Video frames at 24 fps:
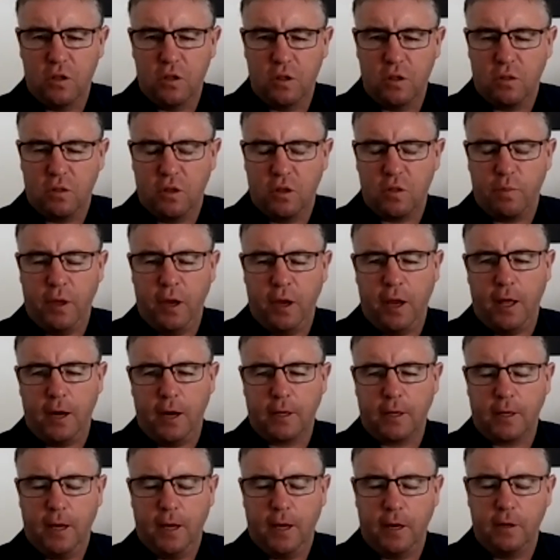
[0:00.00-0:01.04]
that's been
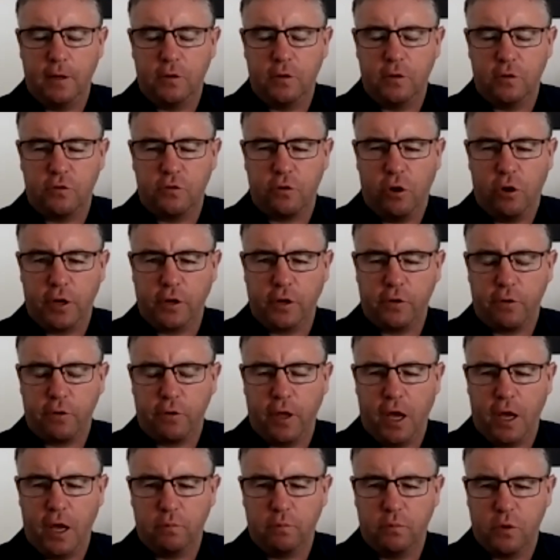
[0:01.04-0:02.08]
allocated to try to
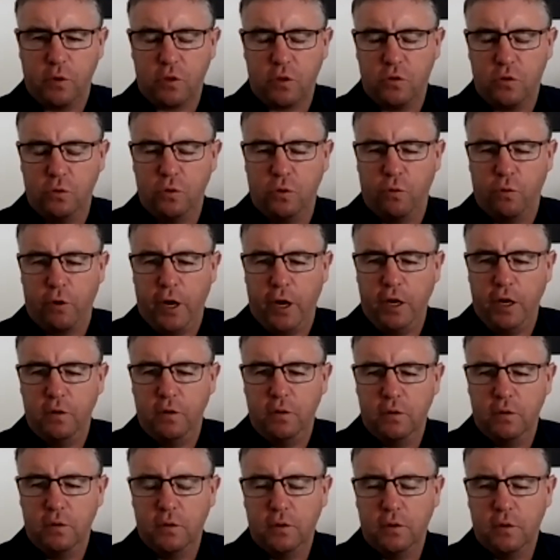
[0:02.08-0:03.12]
create what's called
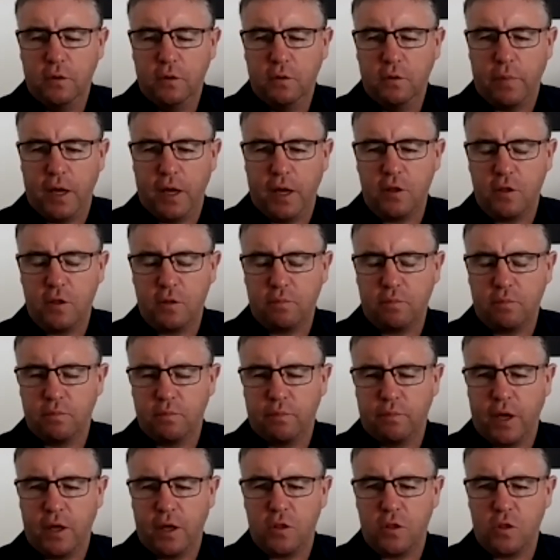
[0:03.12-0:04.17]
green-based
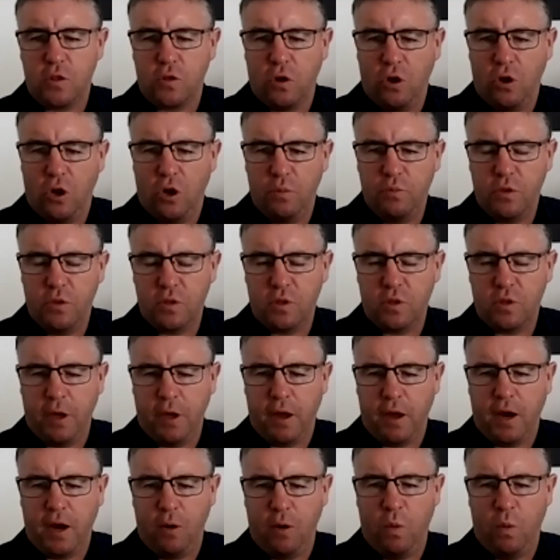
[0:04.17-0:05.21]
jobs. There's
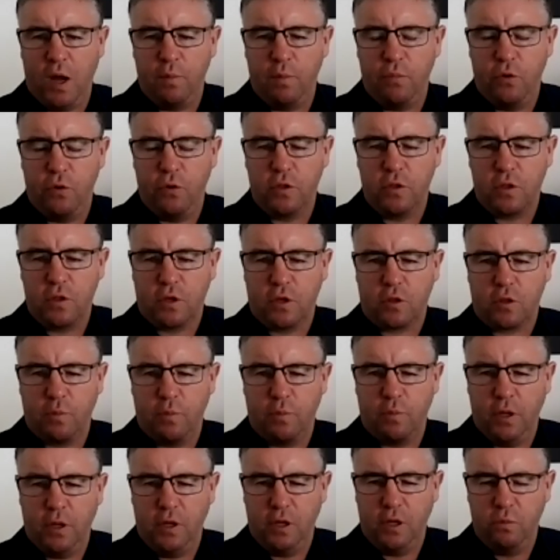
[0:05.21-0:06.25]
about 1.6
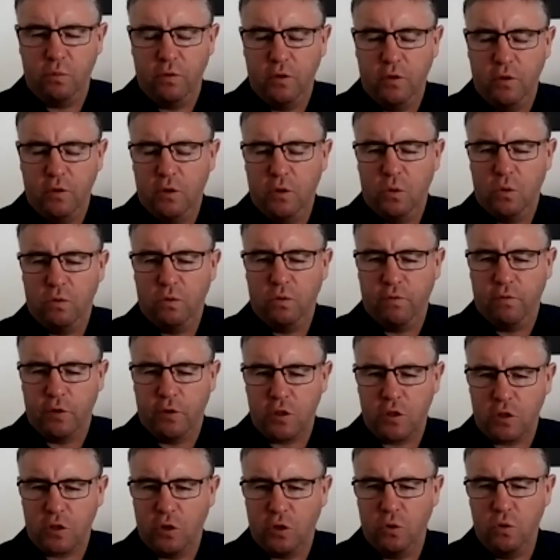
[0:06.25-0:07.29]
billion for
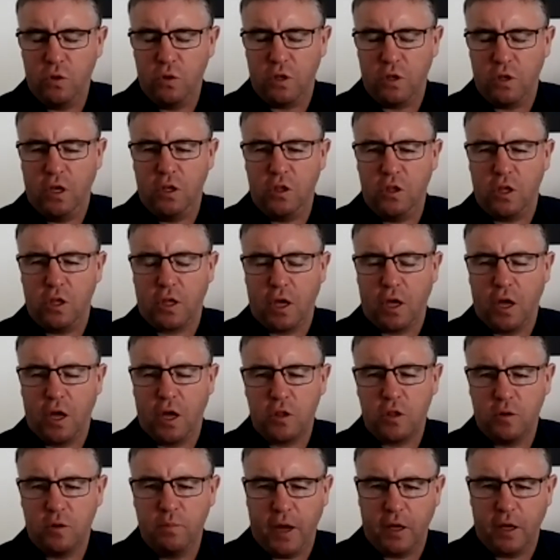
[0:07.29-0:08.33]
skills,
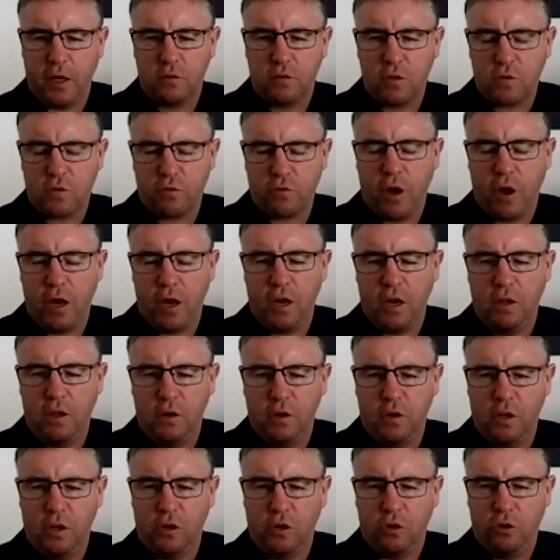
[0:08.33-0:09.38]
education-based training,
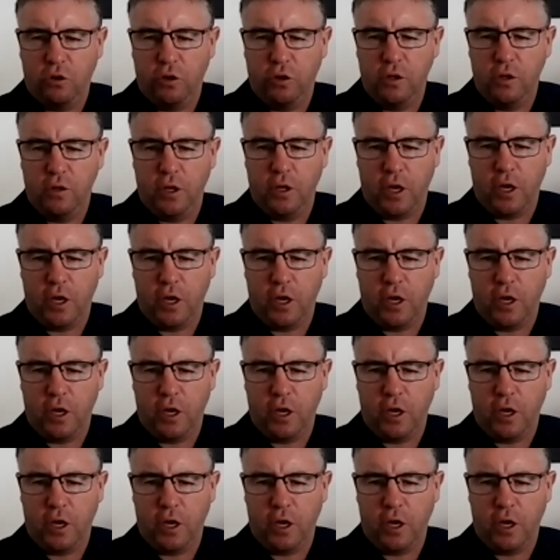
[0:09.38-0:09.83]
including